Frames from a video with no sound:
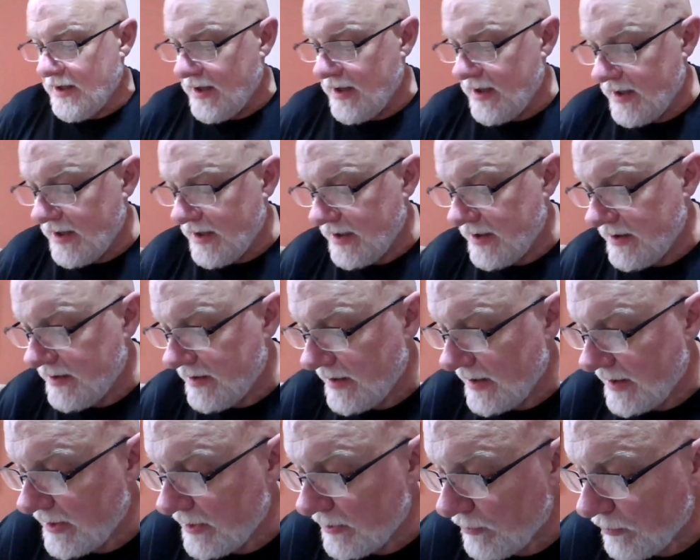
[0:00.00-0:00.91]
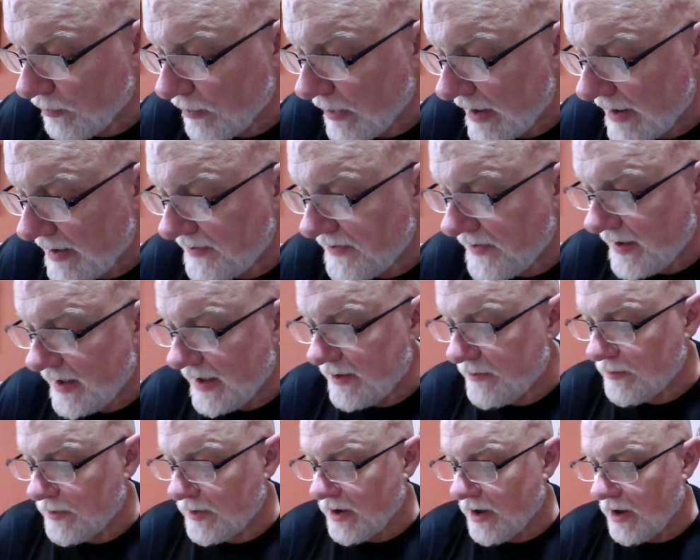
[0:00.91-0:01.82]
And, you know, right at the
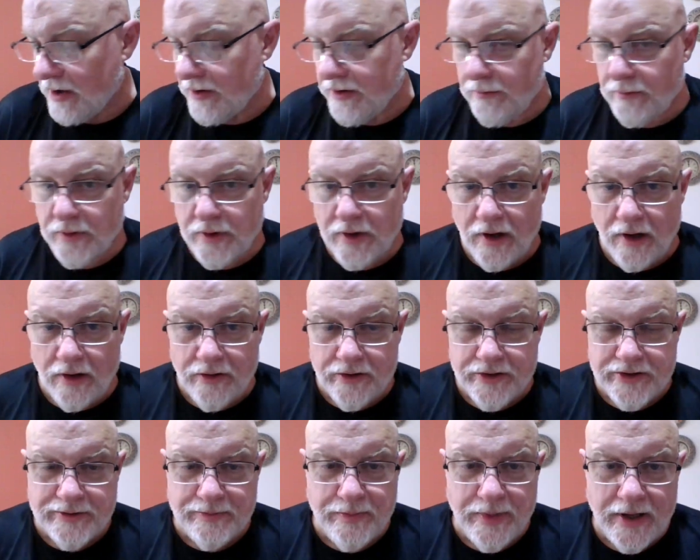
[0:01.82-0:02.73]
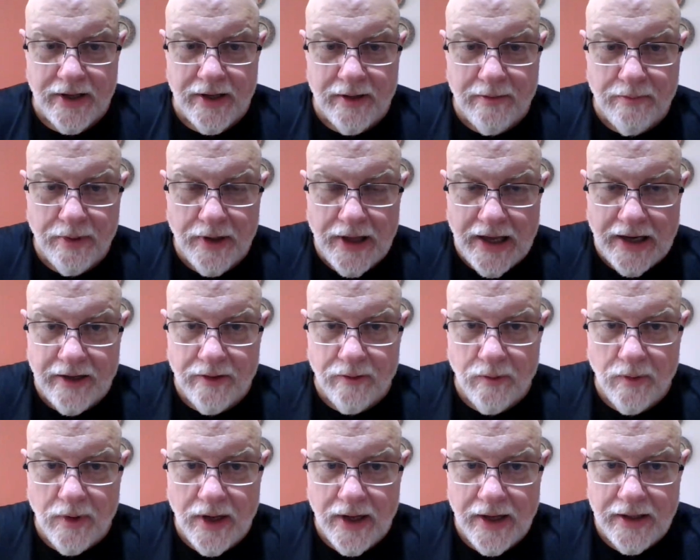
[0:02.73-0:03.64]
end when all those big black
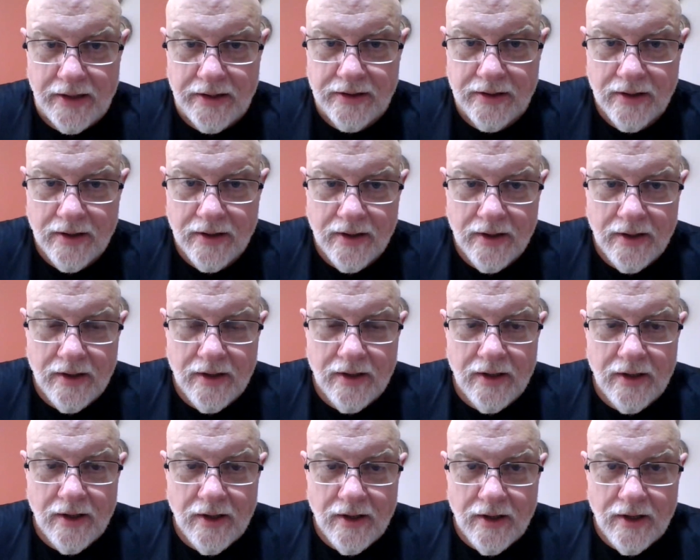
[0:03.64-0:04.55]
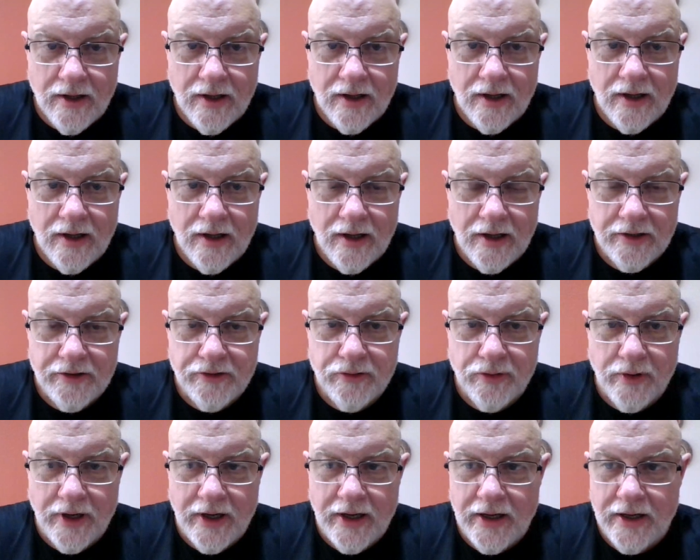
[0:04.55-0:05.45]
and white
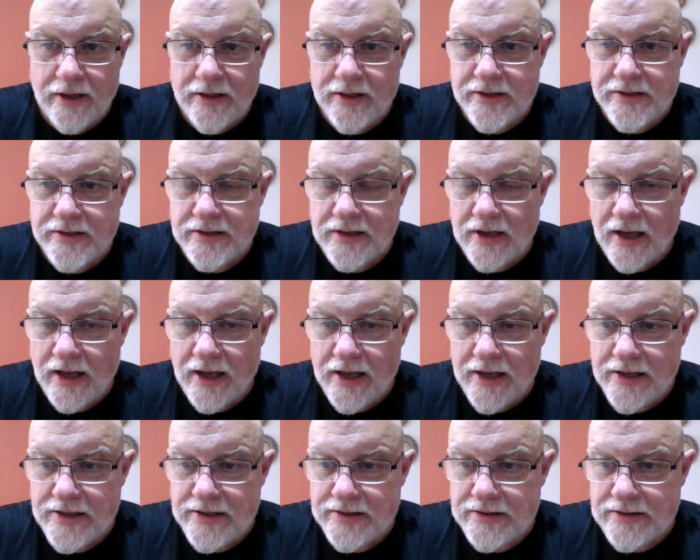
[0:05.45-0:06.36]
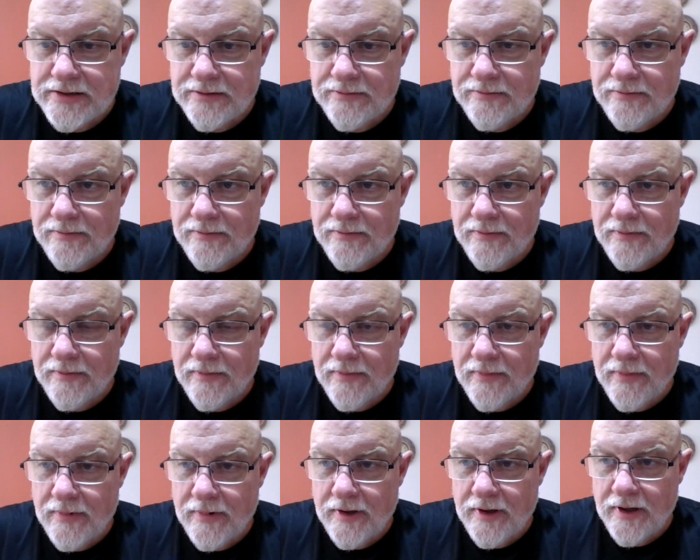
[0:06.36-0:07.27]
trade size
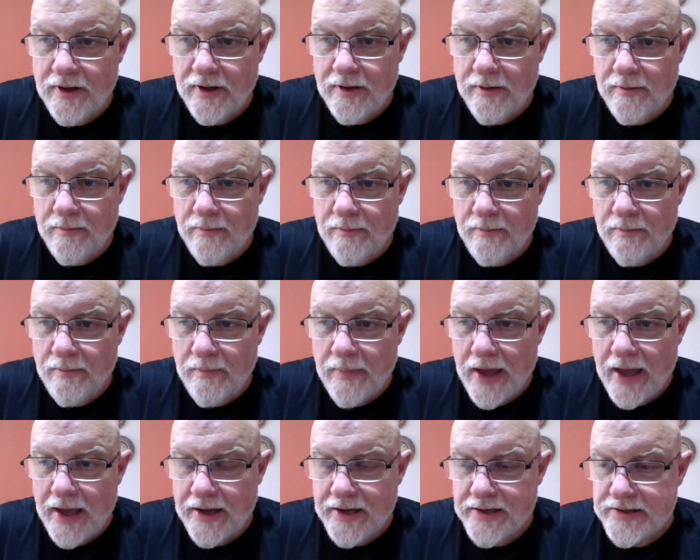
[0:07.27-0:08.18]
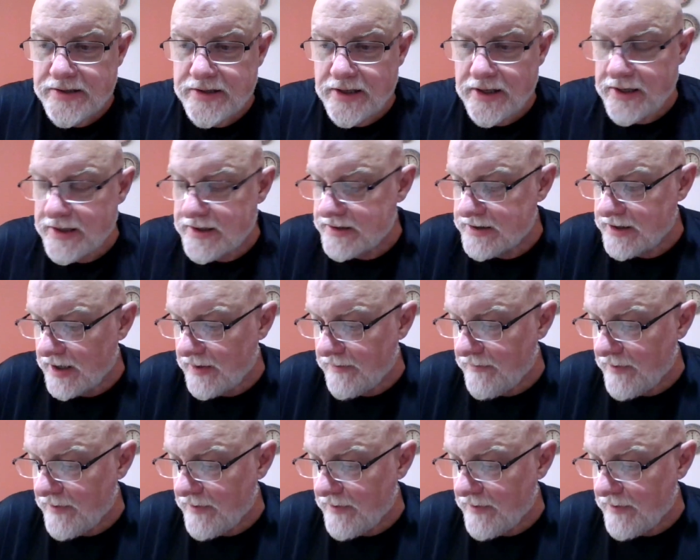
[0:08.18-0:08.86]
magazines like